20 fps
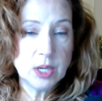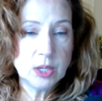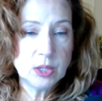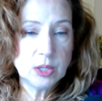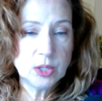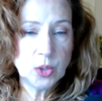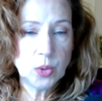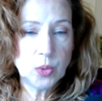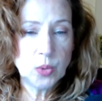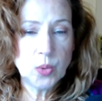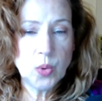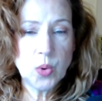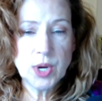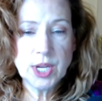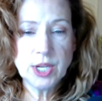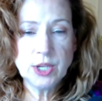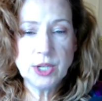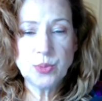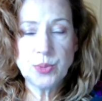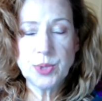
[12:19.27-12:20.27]
So,
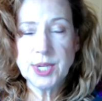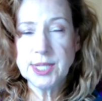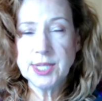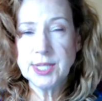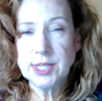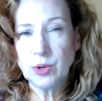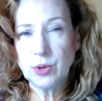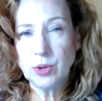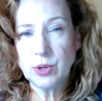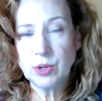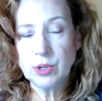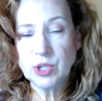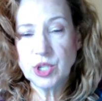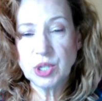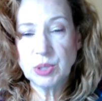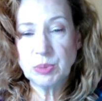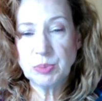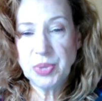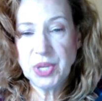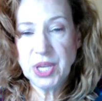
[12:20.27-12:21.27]
according to research,